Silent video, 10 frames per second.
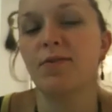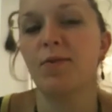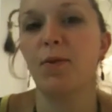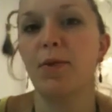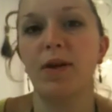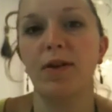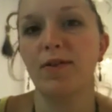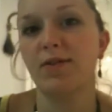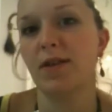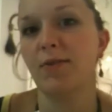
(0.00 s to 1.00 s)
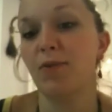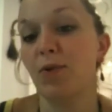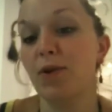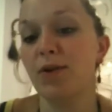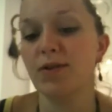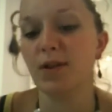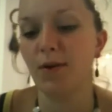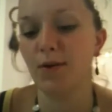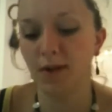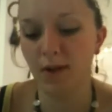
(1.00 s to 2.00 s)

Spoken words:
will be on the same floor, so